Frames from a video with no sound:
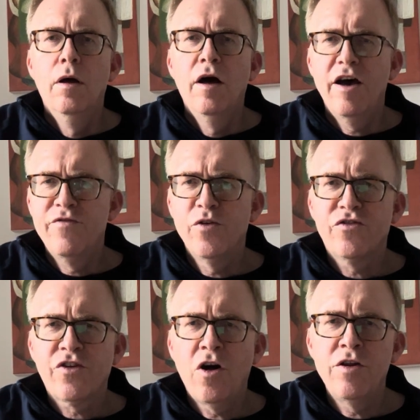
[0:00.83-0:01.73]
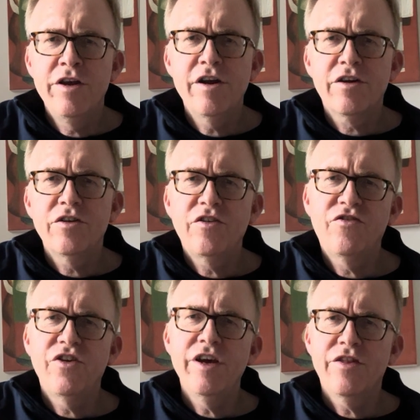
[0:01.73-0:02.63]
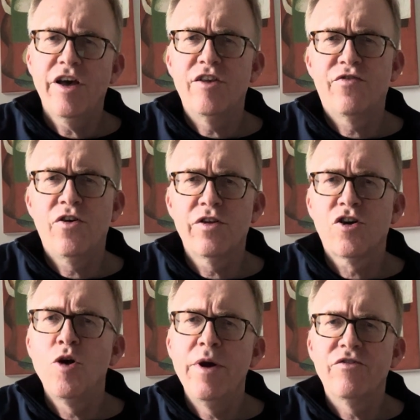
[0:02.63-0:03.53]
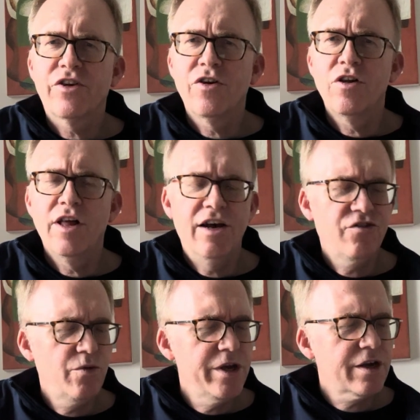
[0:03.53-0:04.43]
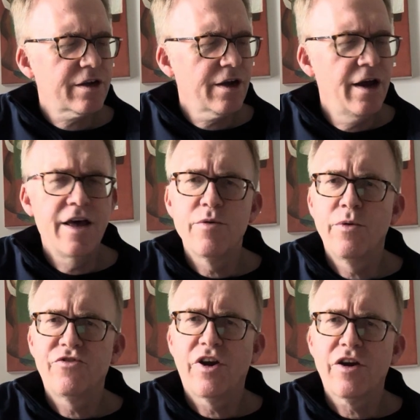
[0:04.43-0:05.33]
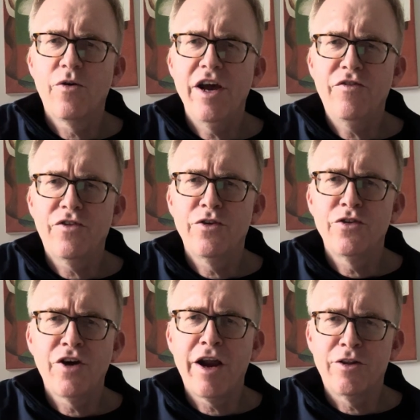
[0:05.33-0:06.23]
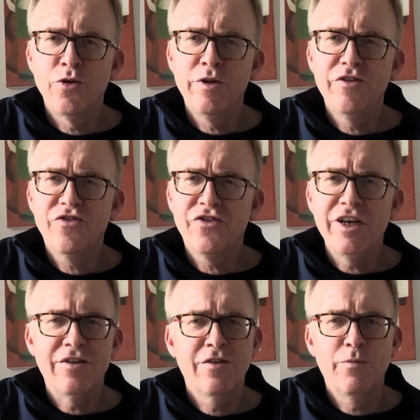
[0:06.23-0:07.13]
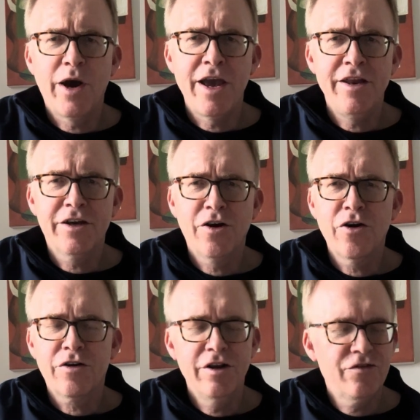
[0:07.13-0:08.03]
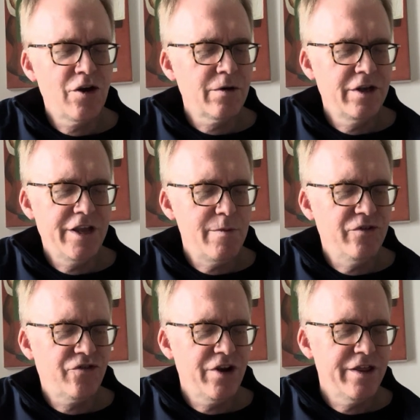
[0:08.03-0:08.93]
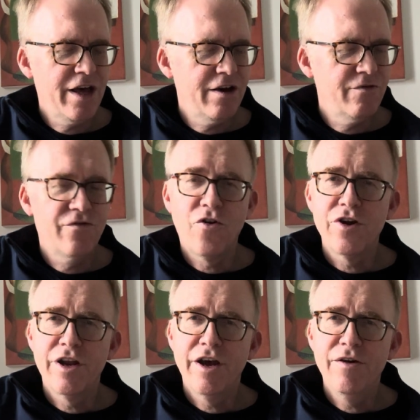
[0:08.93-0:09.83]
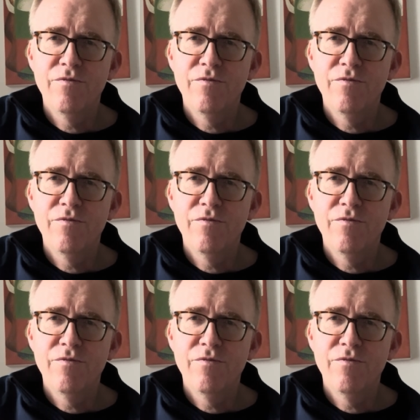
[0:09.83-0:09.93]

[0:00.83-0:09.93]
Hi folks, Colin here, good to see you. Thanks for all the comments I got last week. There was a request to do Dark Lonely Street by Eddie Cochran, so I'm going to demonstrate that for you now.